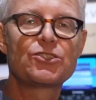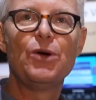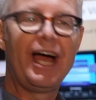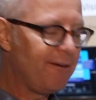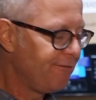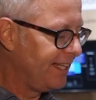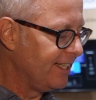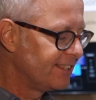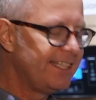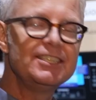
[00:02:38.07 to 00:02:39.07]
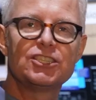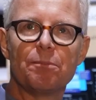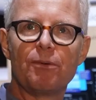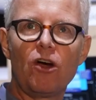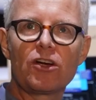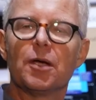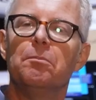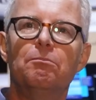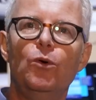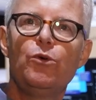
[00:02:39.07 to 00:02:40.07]
to have the sensor block
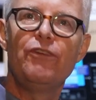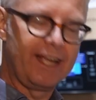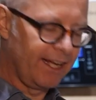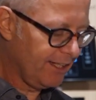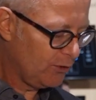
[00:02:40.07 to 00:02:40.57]
moving.